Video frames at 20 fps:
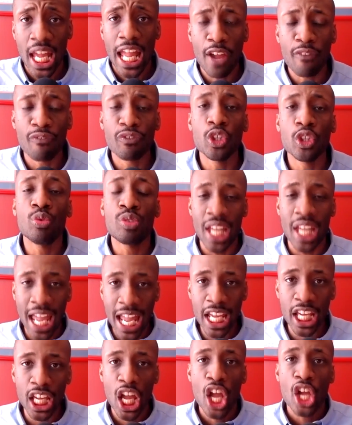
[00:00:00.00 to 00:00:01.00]
if you
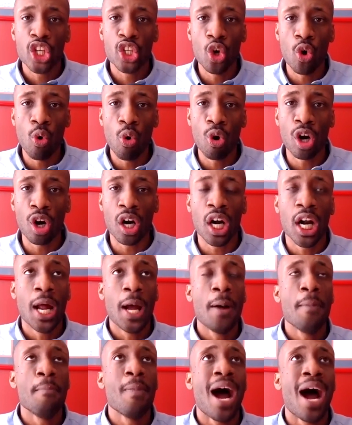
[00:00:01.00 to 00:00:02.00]
take your
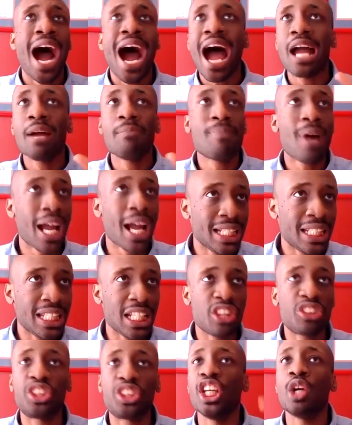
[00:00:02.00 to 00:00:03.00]

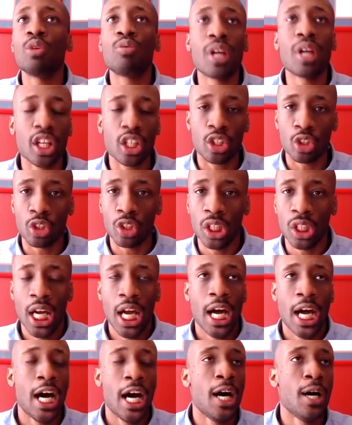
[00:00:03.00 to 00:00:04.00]
high-minded, theoretical,
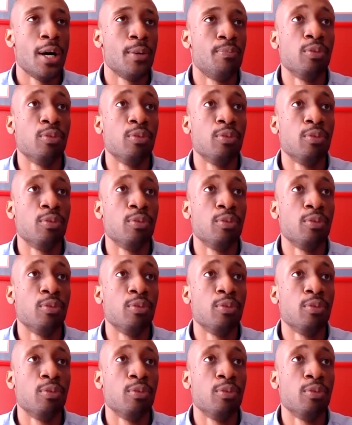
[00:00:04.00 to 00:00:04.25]
uh,